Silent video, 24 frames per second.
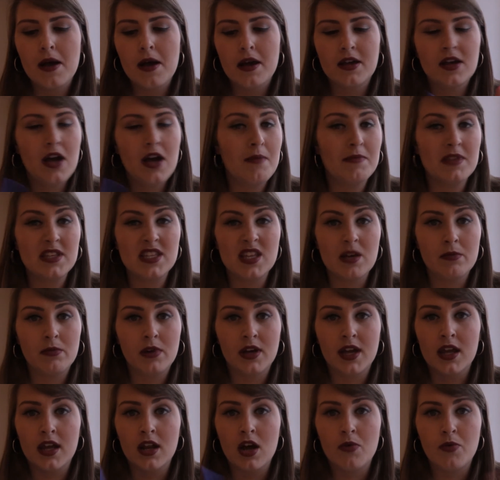Come the summer
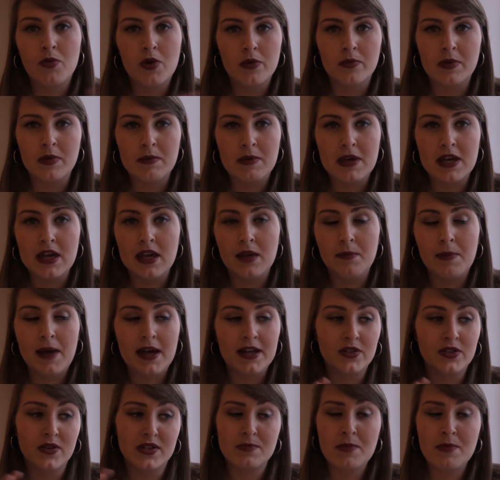again, I'll probably be back
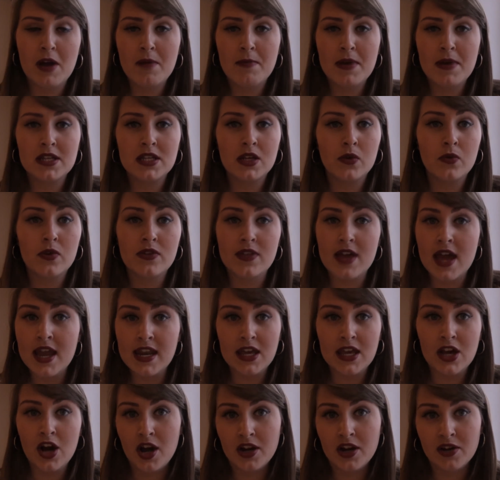to experimenting with any
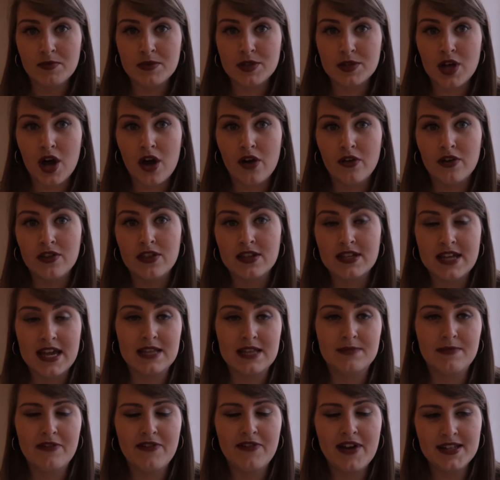kind of mascara that takes
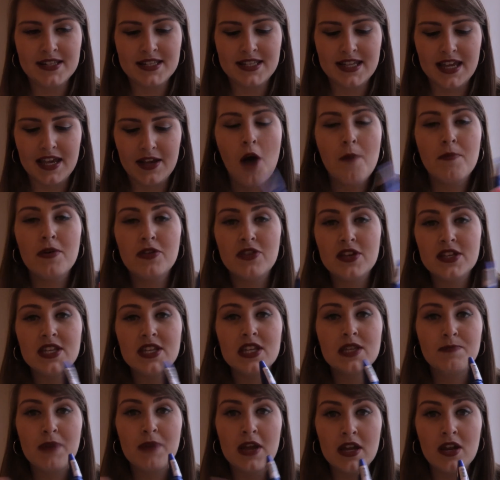my fancy. But this has
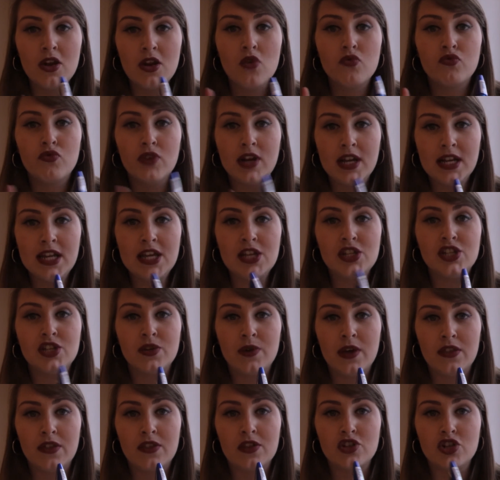been really
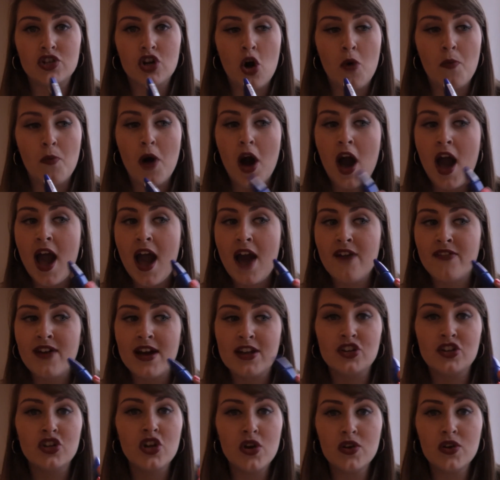doing the job. I have had
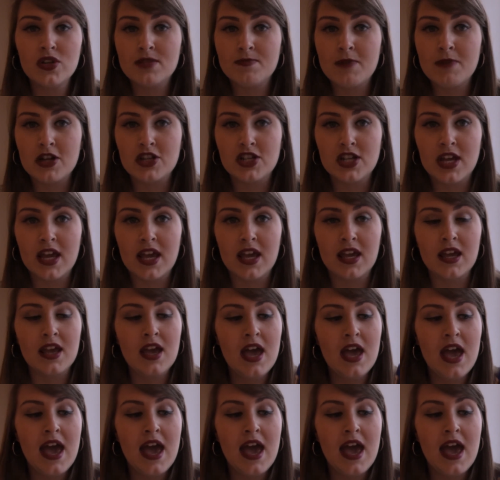no smudging.